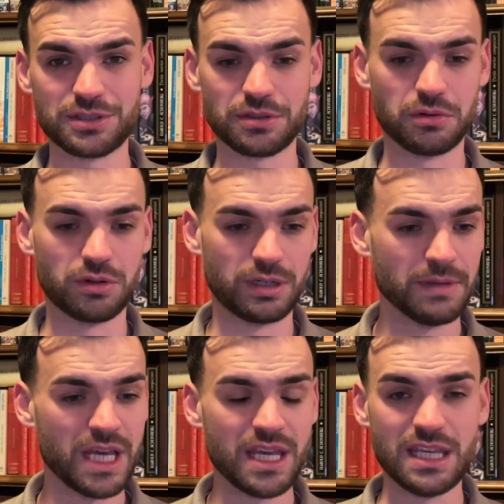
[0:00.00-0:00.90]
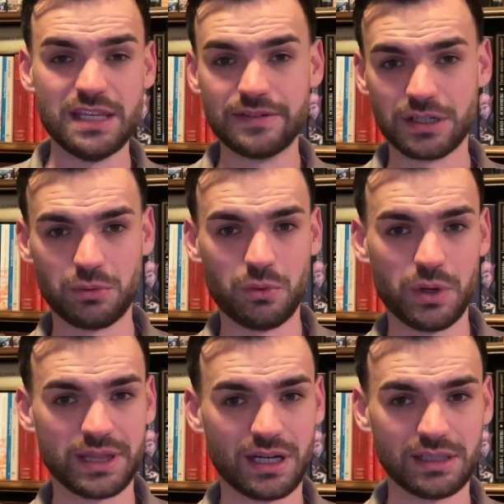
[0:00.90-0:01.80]
or even
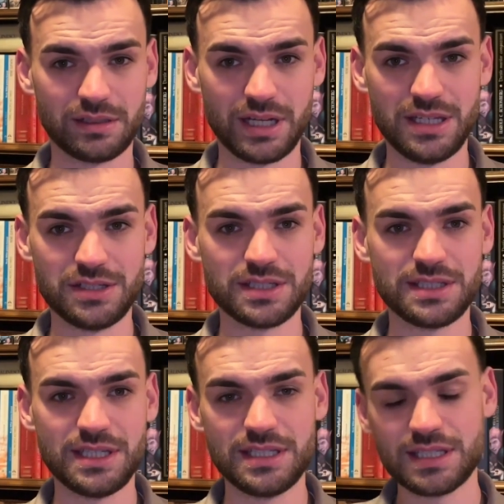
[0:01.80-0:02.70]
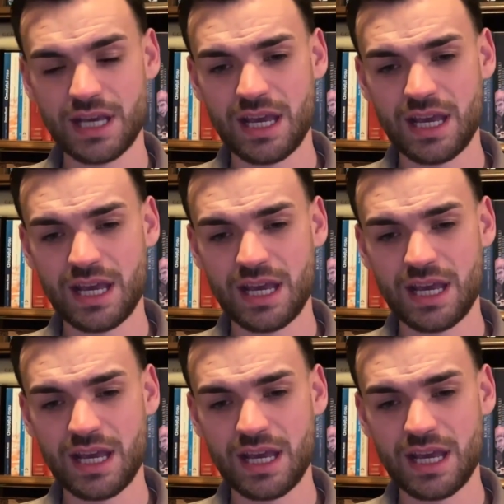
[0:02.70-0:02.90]
with other agencies,